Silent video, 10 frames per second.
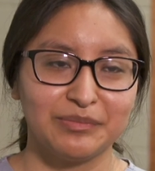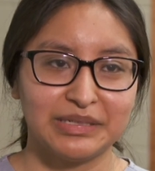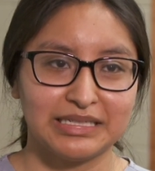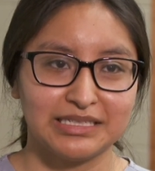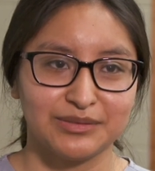
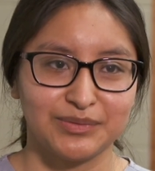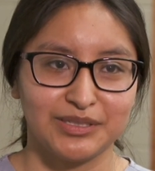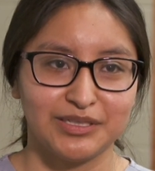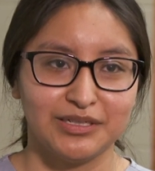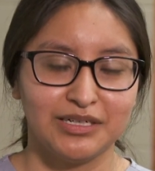because
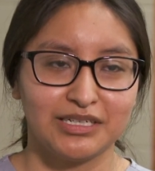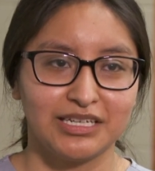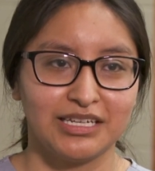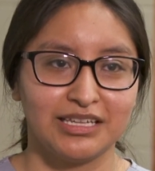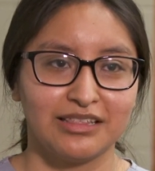we're
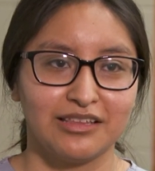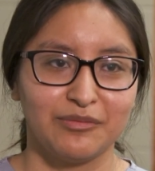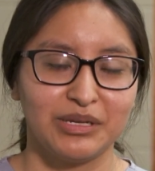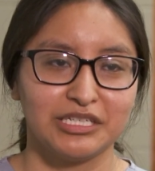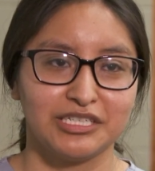getting the
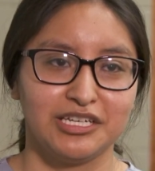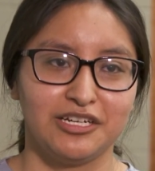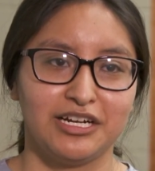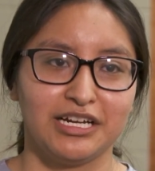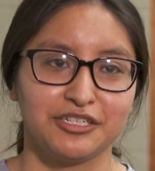patient
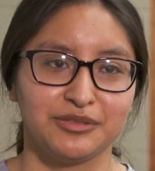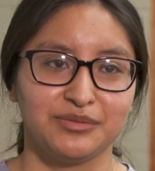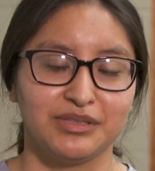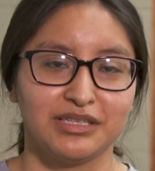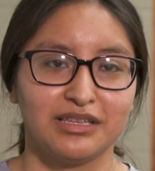interaction with,